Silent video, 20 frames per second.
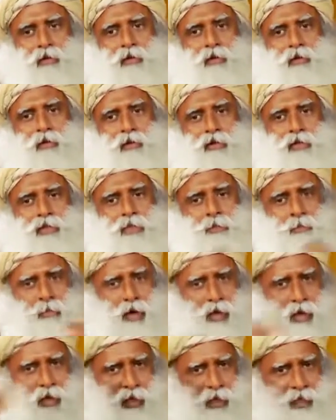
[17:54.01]
all these
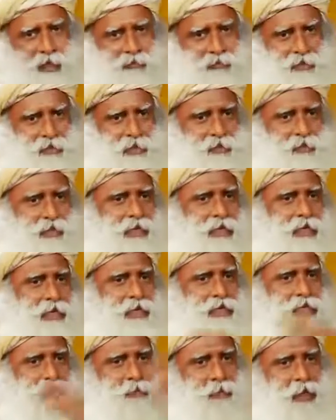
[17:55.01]
parlays which are very
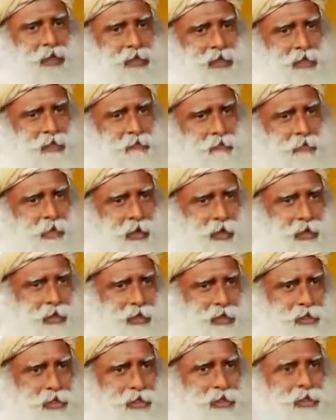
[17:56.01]
expensive,
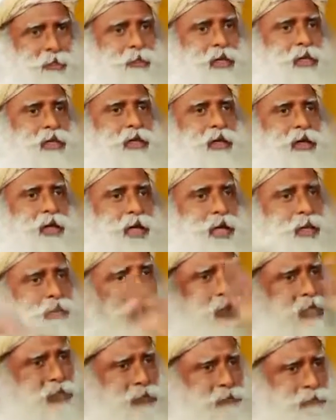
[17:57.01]
politicians meeting,
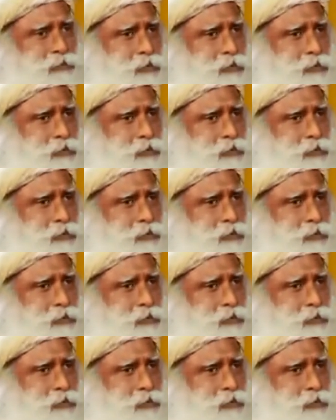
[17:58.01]
anyway it's